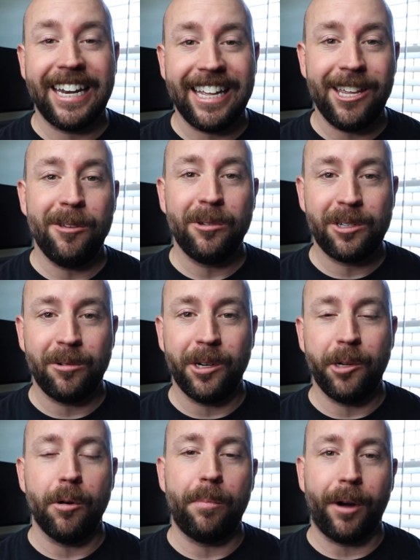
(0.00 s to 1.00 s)
used to a
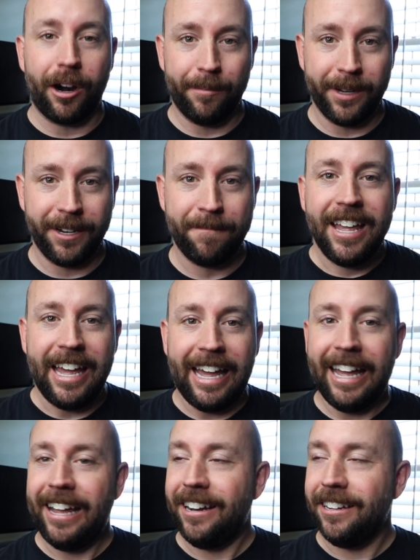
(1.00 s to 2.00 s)
new apartment,
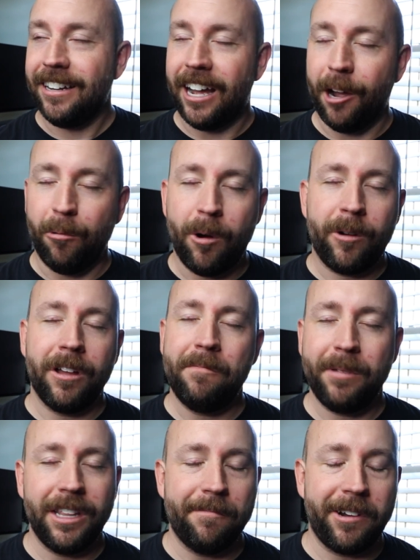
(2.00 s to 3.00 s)
and I woke
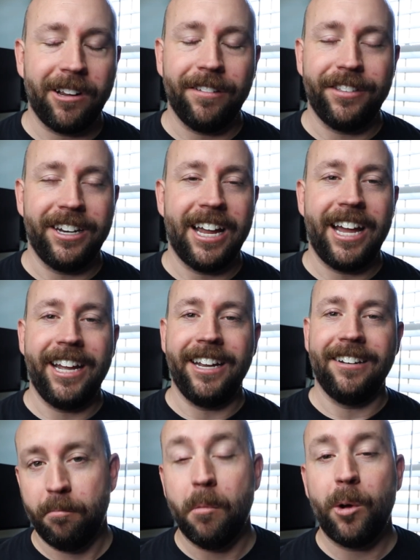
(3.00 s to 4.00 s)
up in the middle of the
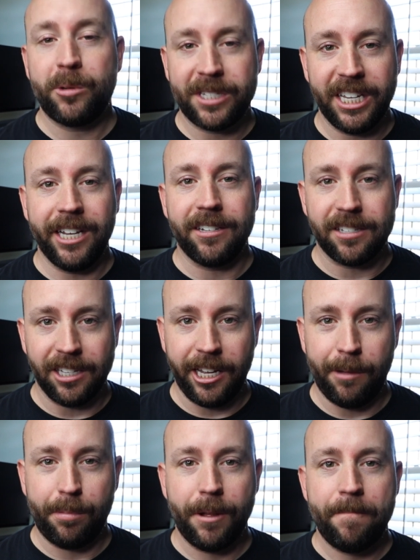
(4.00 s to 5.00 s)
night, mostly
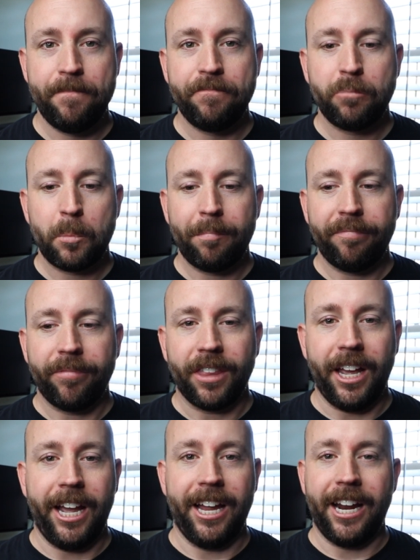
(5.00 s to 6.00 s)
asleep,
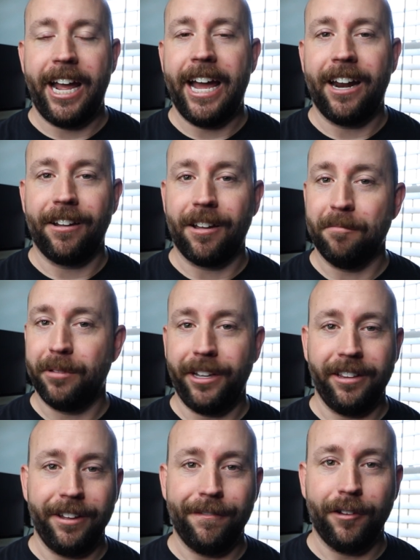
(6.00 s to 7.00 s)
and I had a
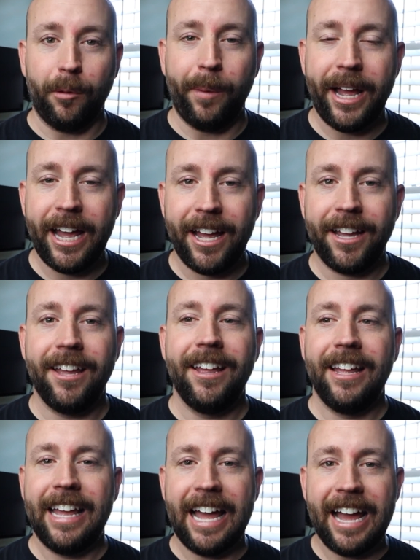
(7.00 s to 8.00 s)
completely full bag,
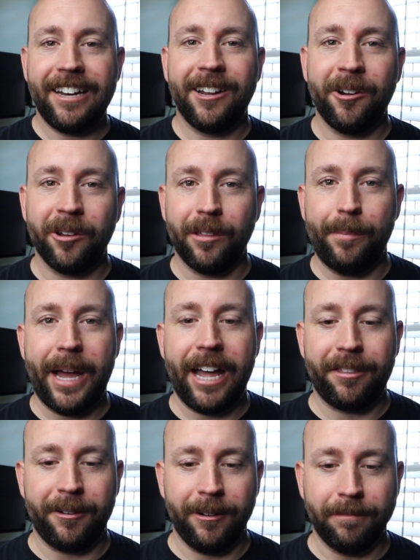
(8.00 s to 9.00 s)
had to go to the
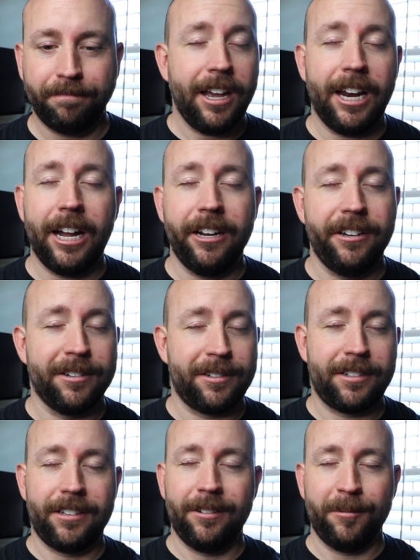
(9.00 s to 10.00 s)
bathroom, and I
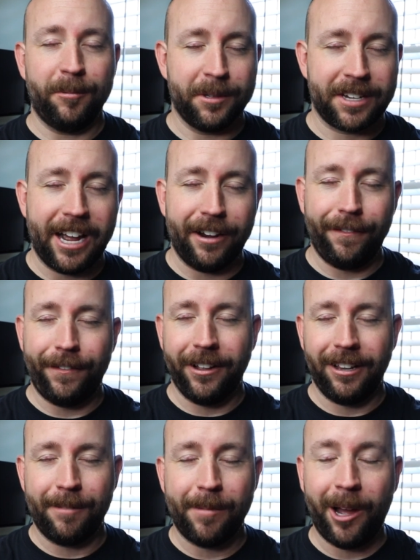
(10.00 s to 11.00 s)
just was kind of
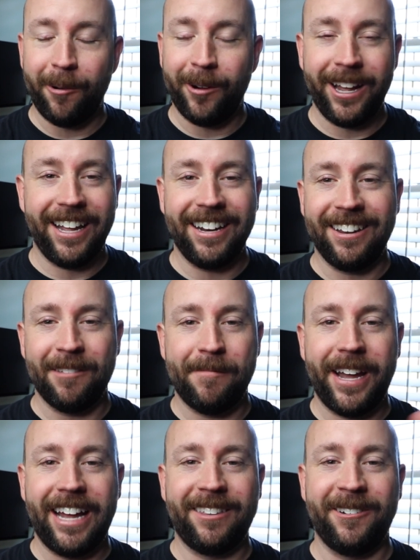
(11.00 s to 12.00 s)
feeling my way into the
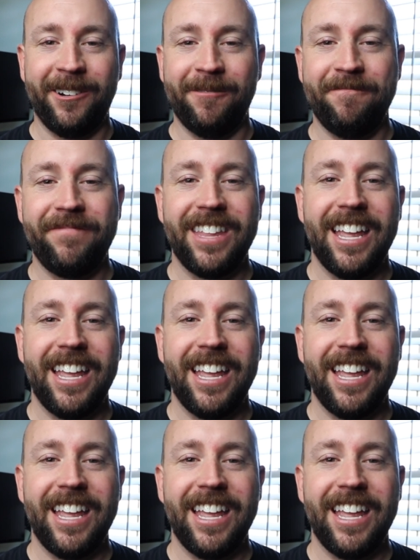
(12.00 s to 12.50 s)
bathroom,